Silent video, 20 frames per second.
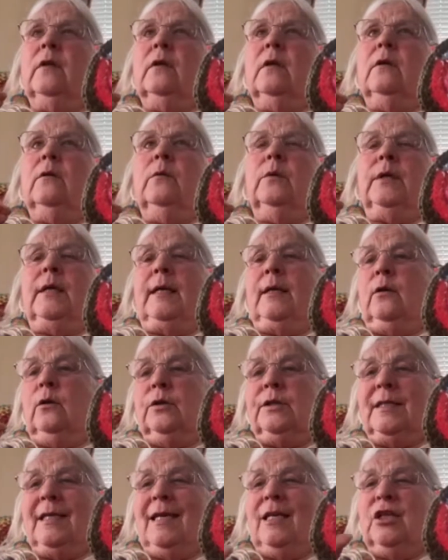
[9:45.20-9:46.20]
what I call
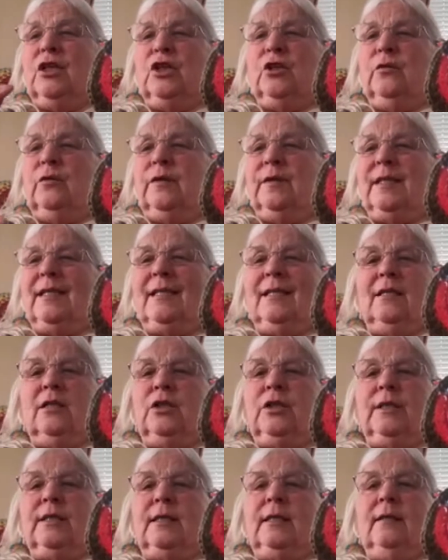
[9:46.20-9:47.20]
textural
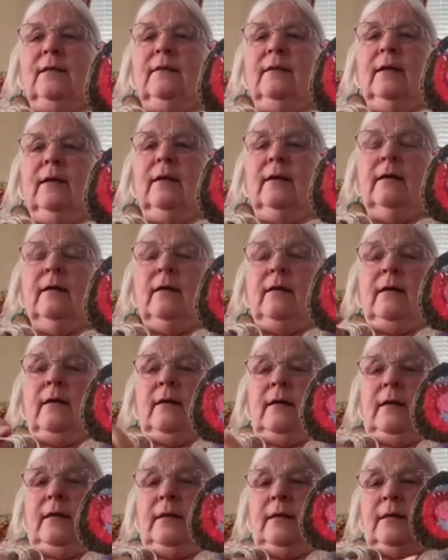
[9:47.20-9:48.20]
stitches in there.
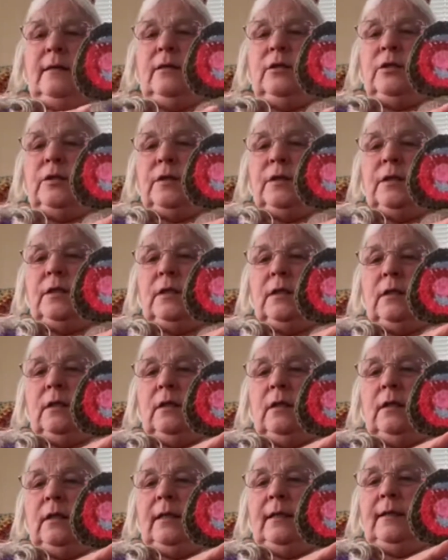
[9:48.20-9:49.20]
It's just
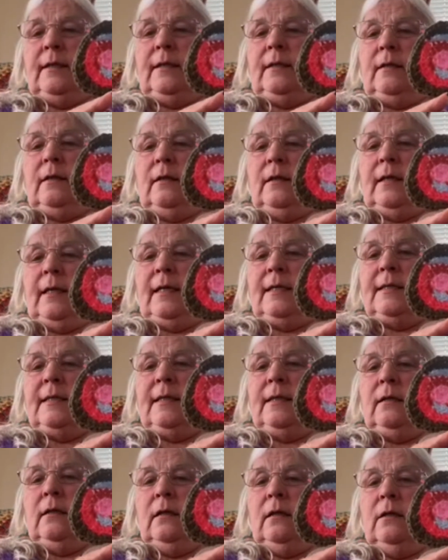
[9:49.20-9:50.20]

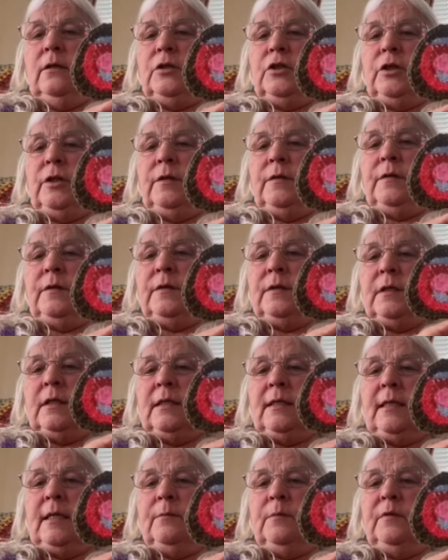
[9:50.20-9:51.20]
getting larger, as I
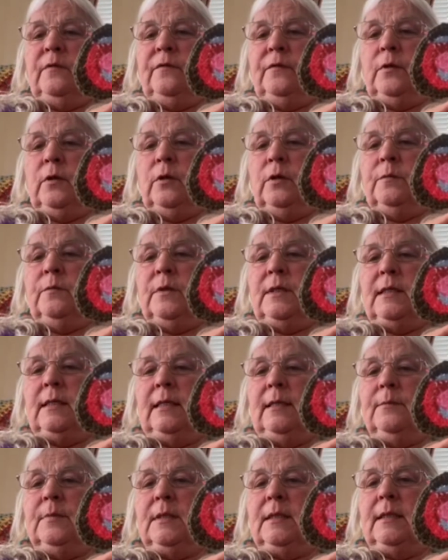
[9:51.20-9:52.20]
said before, with
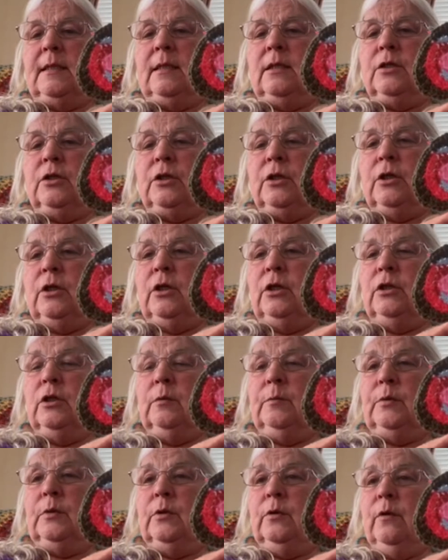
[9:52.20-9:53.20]
slip stitch, a
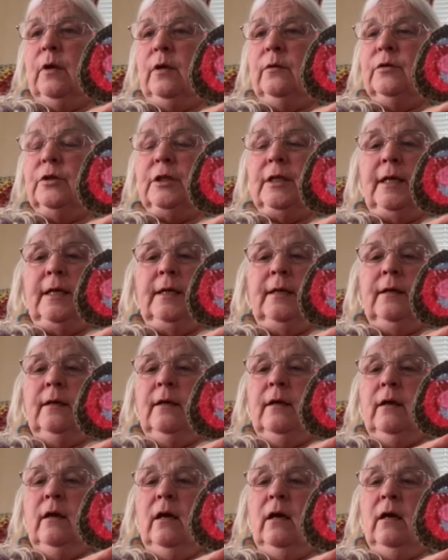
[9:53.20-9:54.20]
double crochet,
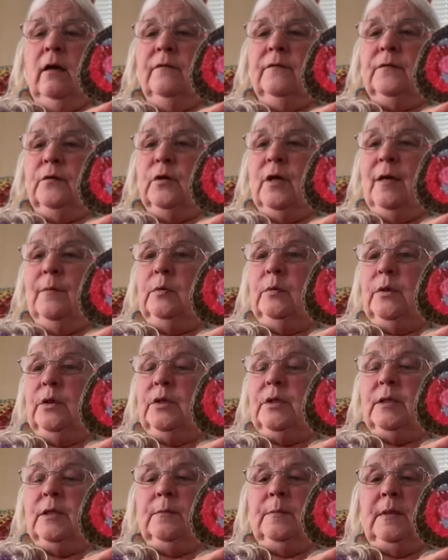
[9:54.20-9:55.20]
half treble,
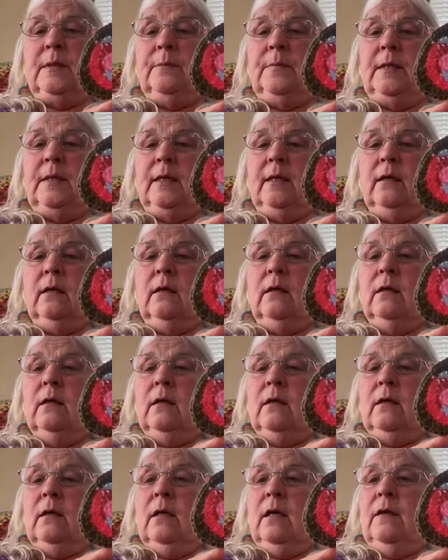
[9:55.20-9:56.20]
which is a bit bigger,
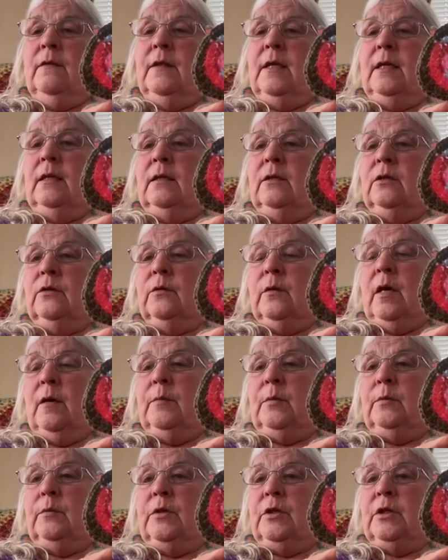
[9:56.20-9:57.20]
and then a
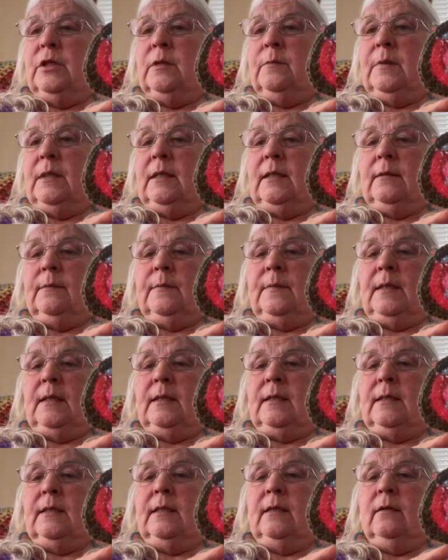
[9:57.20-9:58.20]
treble, which is a bit
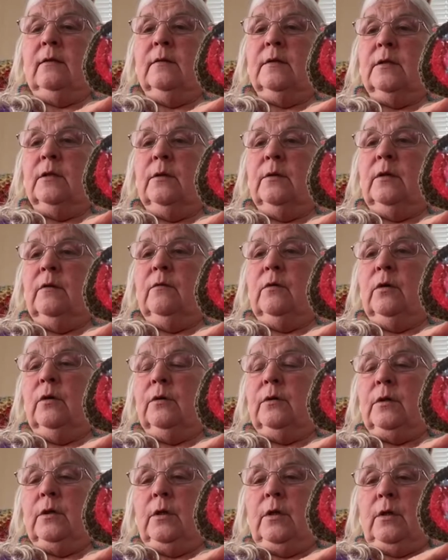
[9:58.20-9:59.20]
bigger still. So you've
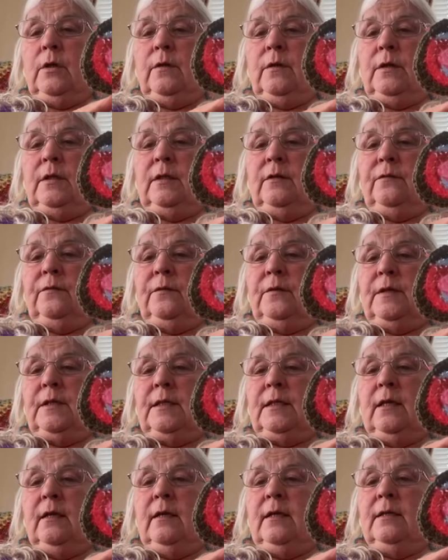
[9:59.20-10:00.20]
got the different
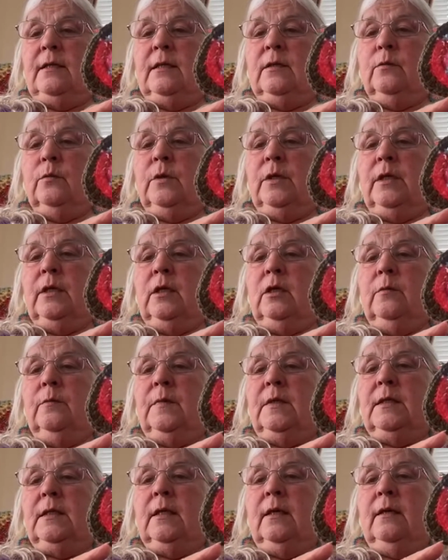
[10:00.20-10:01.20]
sizes. Work
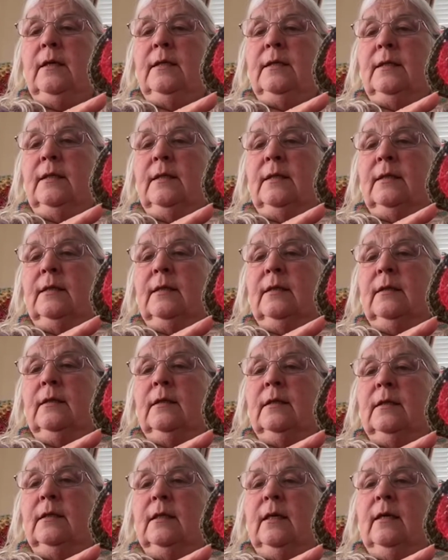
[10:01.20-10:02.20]
up the sizes to
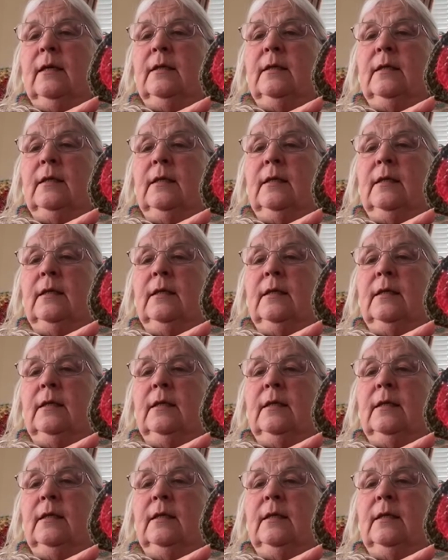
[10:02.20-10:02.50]
the side